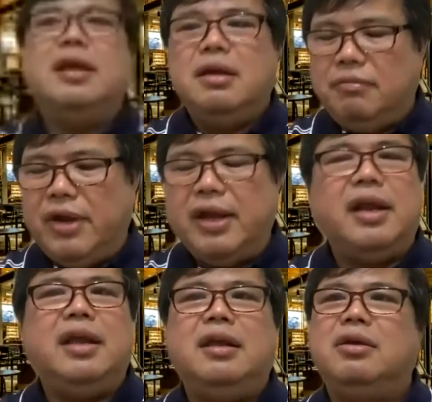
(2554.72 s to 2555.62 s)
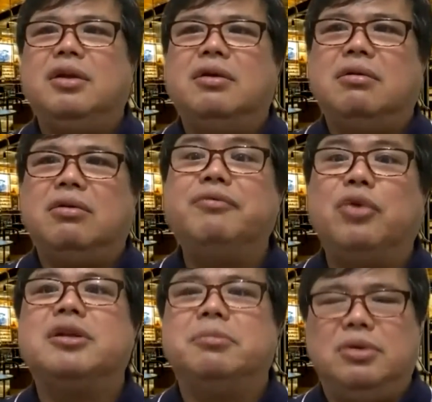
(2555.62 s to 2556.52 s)
very,
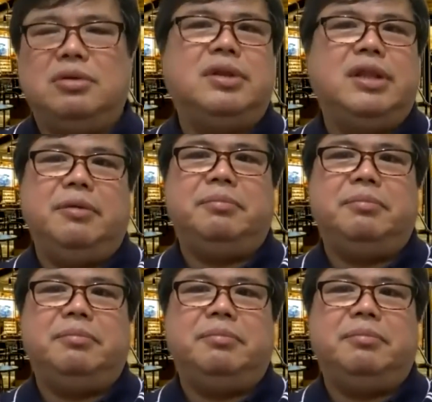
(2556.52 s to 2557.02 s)
comfortable to them.